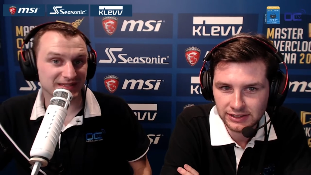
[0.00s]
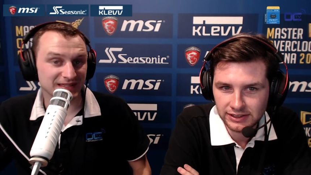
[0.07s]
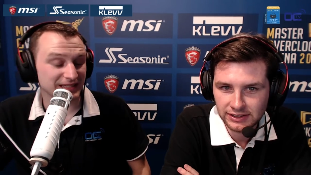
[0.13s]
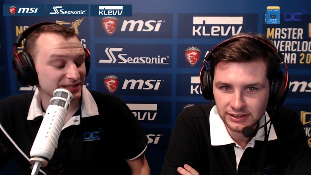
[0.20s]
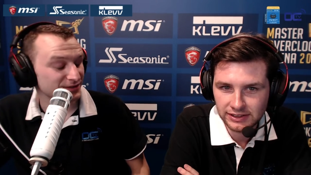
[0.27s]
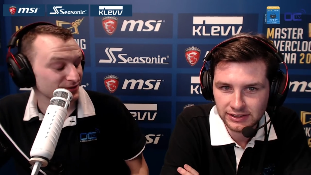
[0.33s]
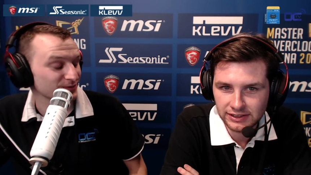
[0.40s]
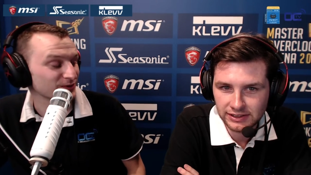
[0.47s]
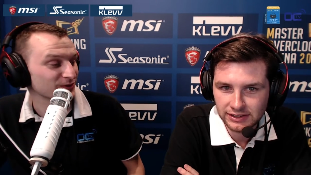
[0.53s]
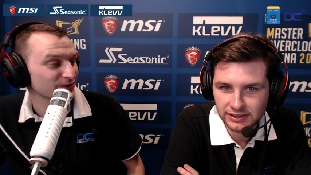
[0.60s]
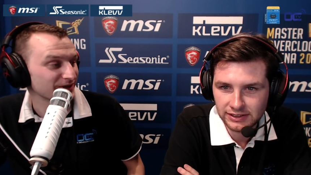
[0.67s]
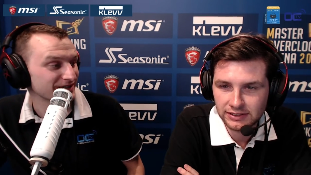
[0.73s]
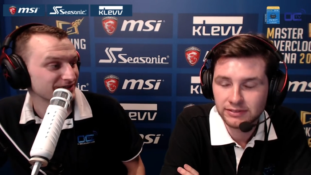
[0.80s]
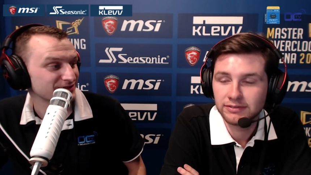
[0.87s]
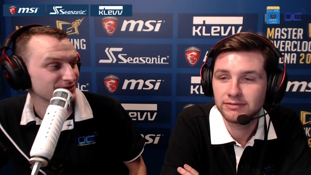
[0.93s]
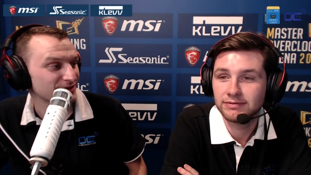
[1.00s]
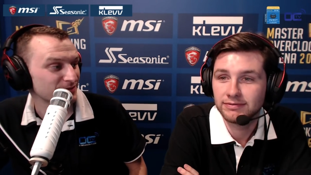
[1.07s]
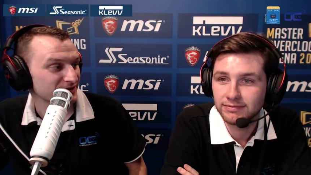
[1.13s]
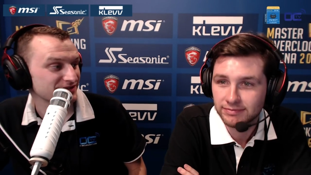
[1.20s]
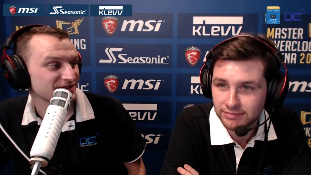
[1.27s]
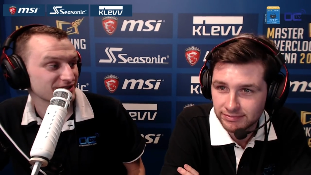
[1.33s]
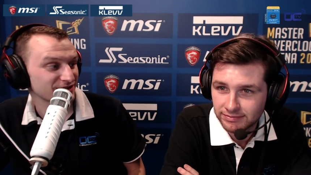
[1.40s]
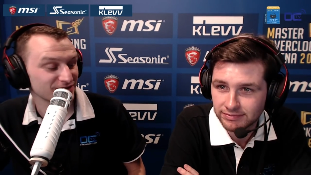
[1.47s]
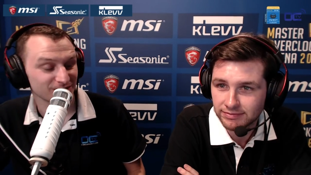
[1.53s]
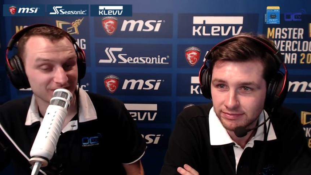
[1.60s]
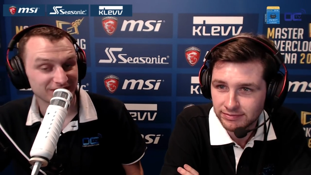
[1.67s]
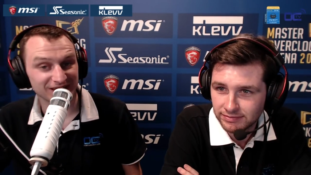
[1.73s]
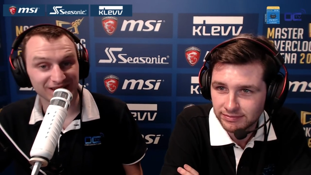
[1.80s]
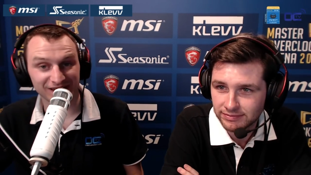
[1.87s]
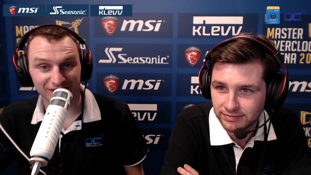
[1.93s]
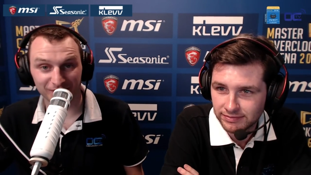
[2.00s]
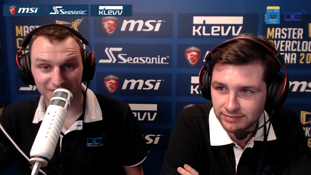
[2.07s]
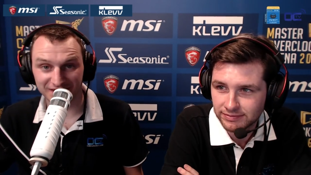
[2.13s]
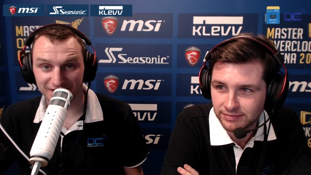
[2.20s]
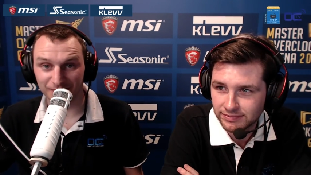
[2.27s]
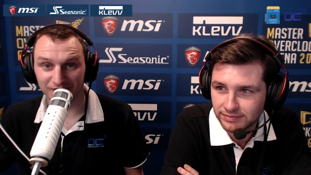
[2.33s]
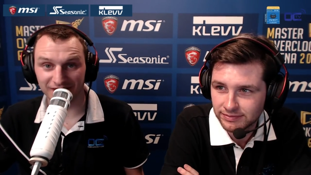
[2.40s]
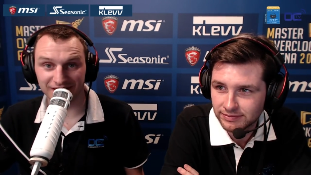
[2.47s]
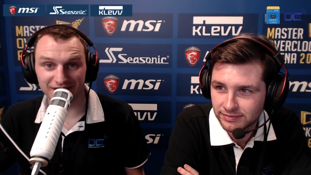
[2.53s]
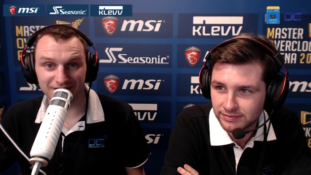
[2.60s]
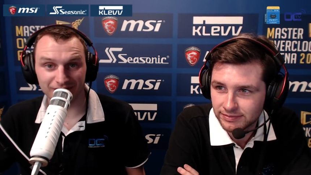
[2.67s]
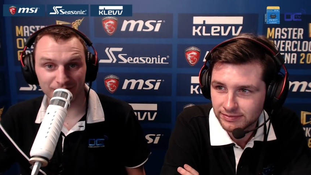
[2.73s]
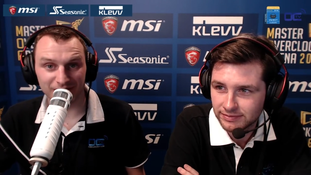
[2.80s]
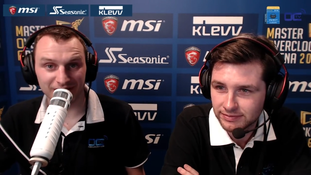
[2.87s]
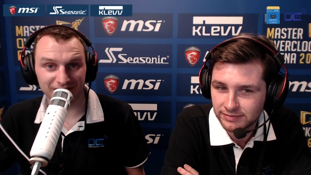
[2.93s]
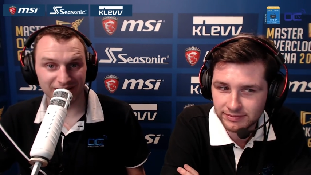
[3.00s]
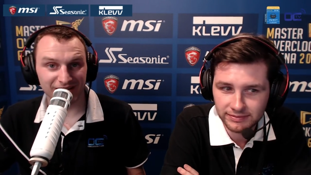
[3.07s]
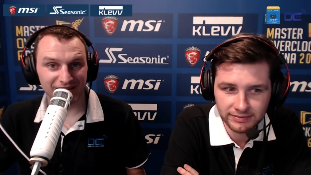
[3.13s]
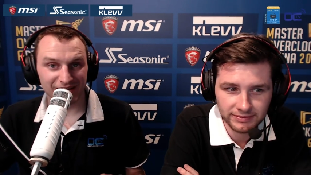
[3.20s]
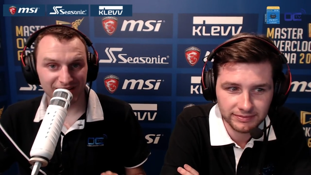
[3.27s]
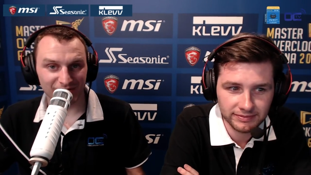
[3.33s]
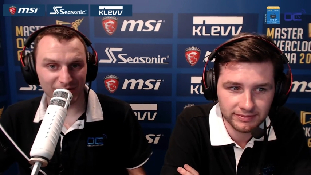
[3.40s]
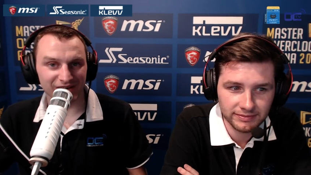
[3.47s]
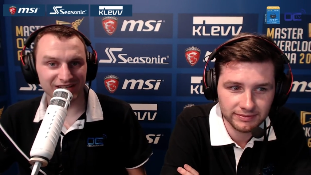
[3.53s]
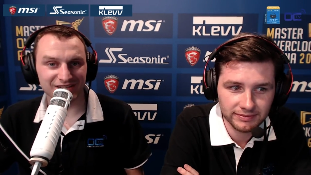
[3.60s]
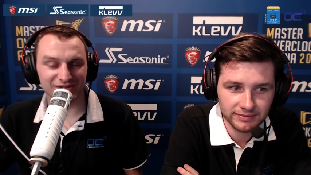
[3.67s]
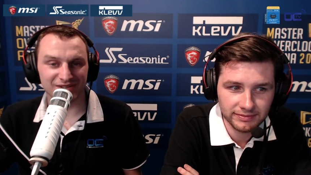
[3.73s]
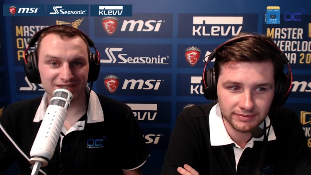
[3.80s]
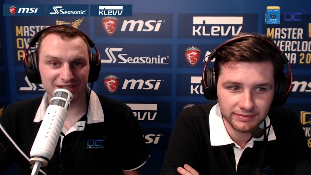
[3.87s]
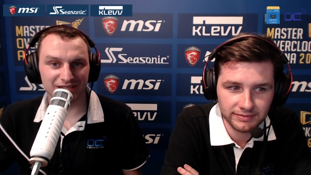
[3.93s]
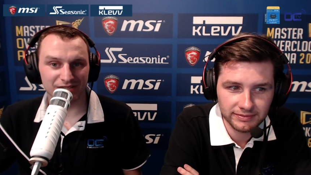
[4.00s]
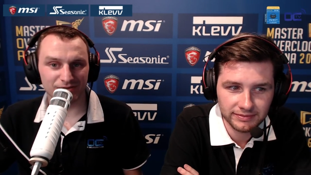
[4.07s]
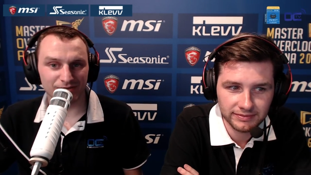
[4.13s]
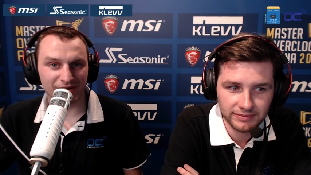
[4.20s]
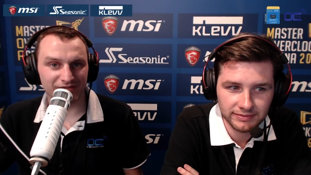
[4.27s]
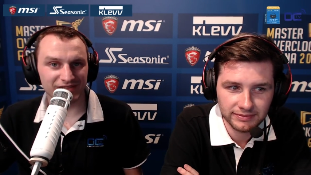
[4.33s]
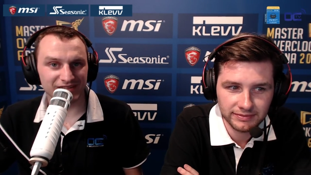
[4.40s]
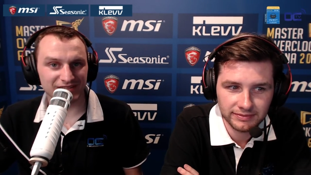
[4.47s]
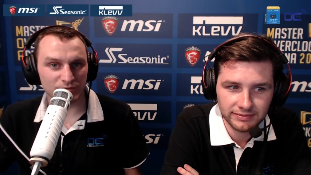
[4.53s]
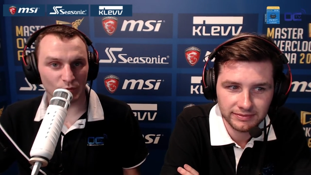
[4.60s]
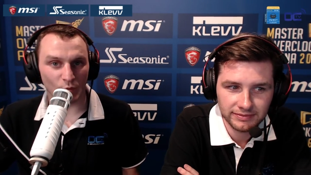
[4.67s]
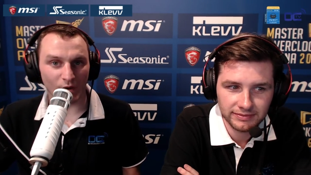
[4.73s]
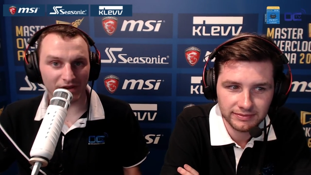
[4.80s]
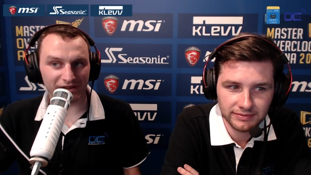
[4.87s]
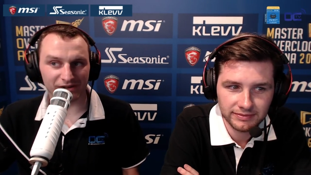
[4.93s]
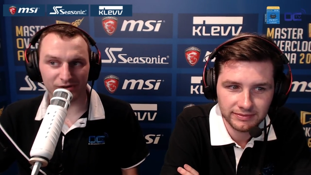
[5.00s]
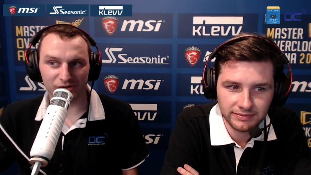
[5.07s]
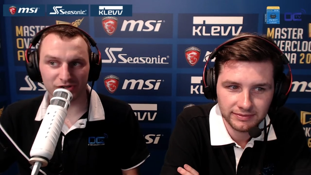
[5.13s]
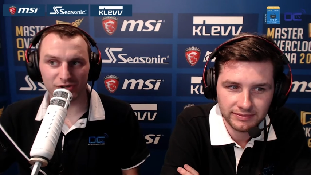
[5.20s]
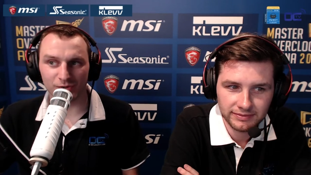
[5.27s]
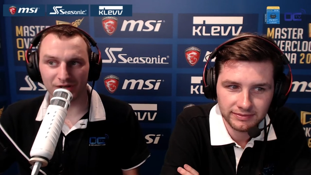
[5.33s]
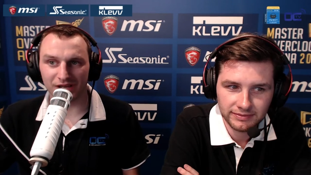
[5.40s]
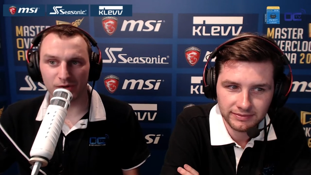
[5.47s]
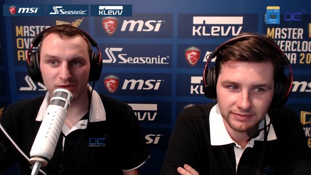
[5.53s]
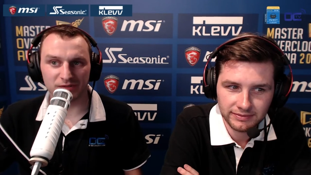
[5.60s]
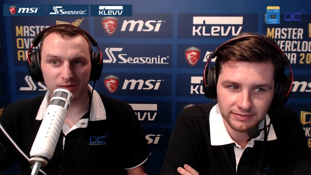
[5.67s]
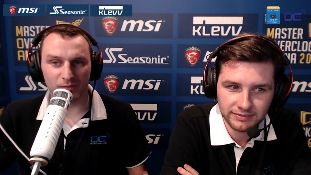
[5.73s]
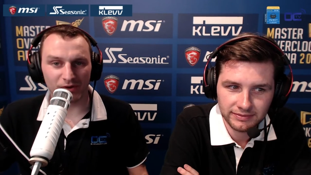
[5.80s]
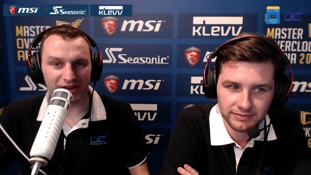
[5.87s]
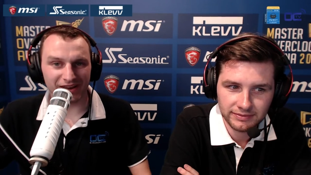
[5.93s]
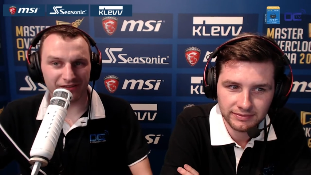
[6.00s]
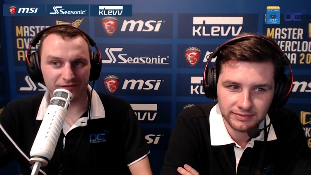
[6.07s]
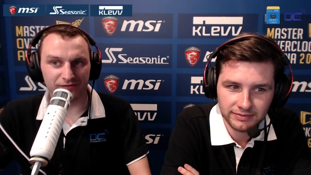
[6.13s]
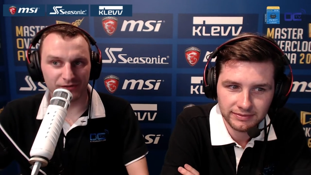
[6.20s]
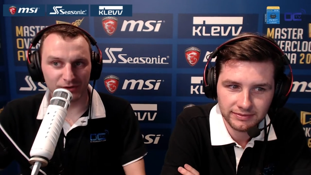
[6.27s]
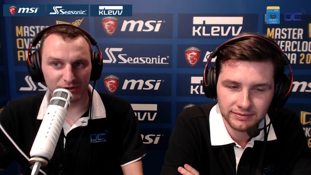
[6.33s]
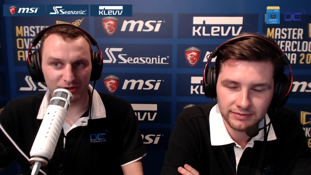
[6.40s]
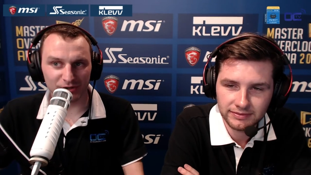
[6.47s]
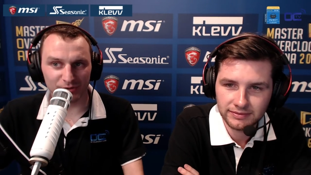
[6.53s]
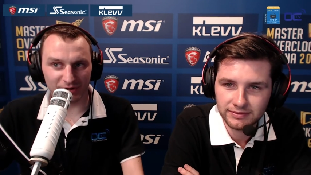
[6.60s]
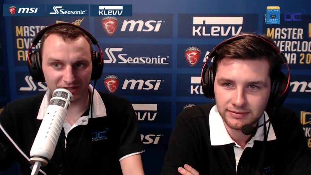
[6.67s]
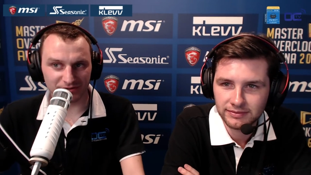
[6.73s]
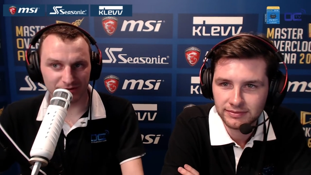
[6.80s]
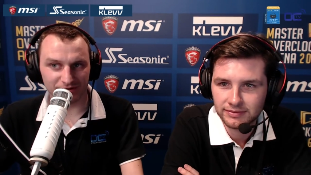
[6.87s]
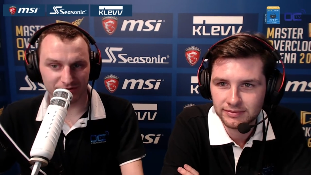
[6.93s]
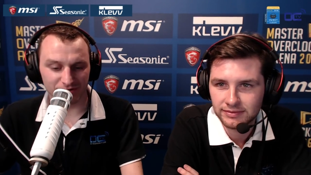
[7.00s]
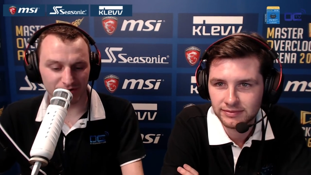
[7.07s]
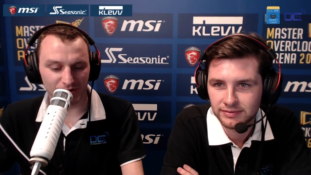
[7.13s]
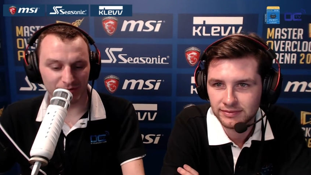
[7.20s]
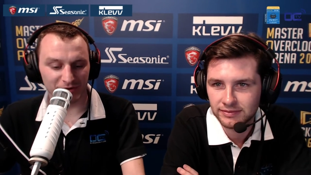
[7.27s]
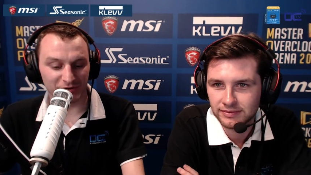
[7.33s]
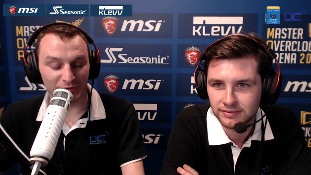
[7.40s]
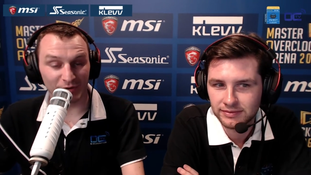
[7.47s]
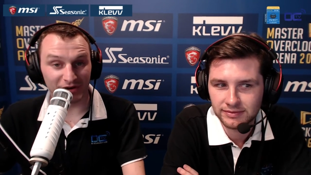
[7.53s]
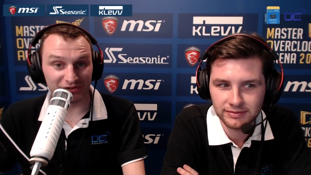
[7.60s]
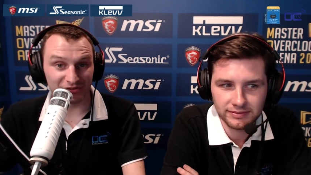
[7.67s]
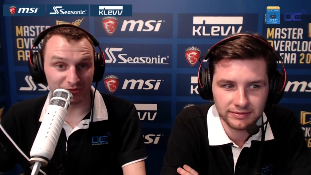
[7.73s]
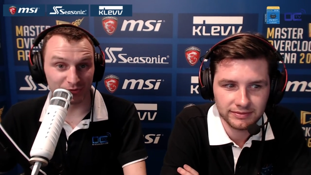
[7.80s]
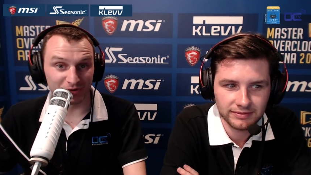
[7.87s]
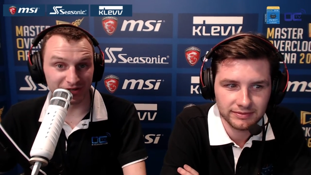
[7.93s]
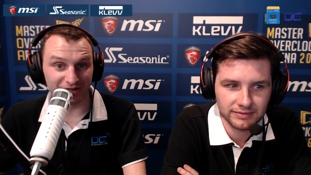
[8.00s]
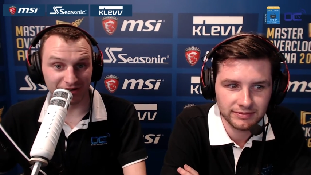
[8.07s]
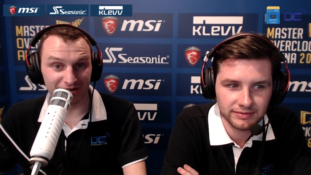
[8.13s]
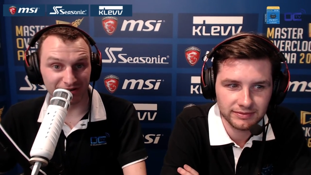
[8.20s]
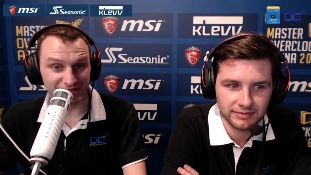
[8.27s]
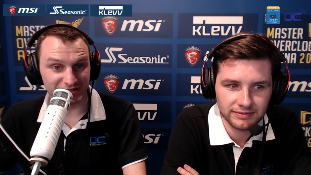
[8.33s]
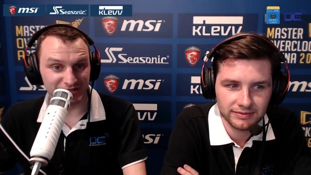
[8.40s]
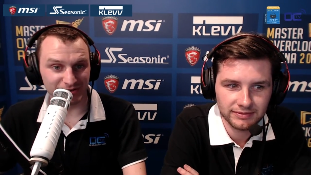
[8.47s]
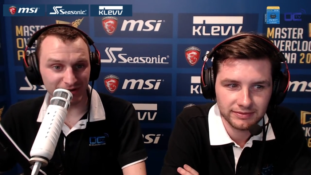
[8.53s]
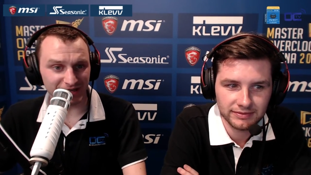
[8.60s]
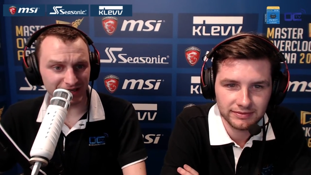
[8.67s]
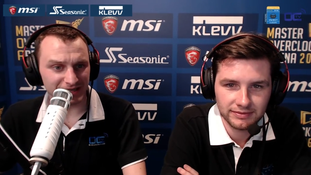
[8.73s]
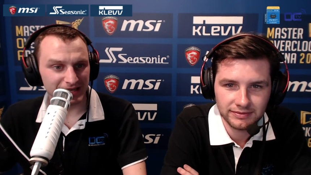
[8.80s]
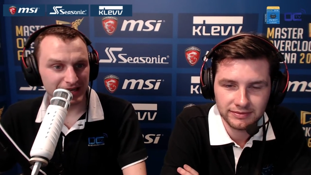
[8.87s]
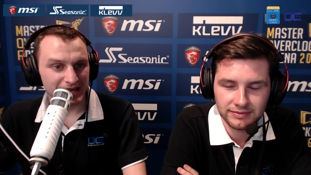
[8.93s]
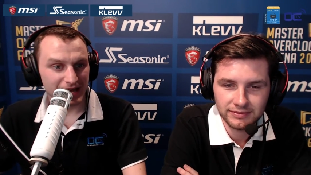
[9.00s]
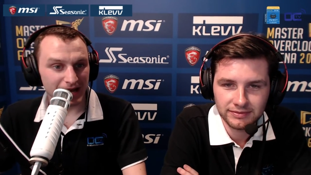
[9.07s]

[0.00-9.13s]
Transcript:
Speaker 1: the scene tomorrow and do the presentation with Timothée. That's going to be quite interesting to have this 1 hour Q&A with people that have no clue whatsoever about what we are doing.